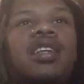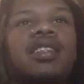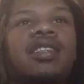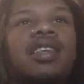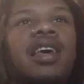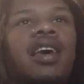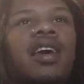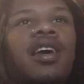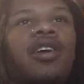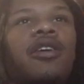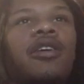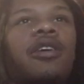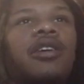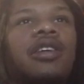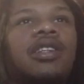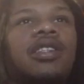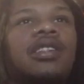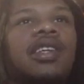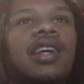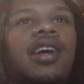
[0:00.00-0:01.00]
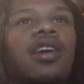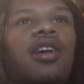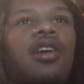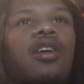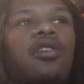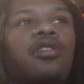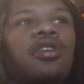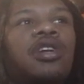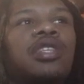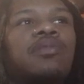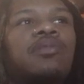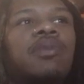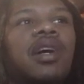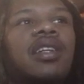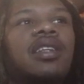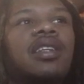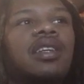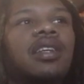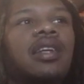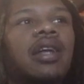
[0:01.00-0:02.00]
as hell. This nigga always
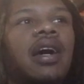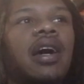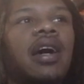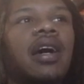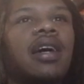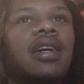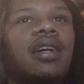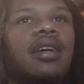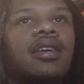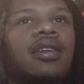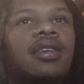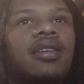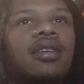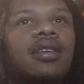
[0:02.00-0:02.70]
about to die.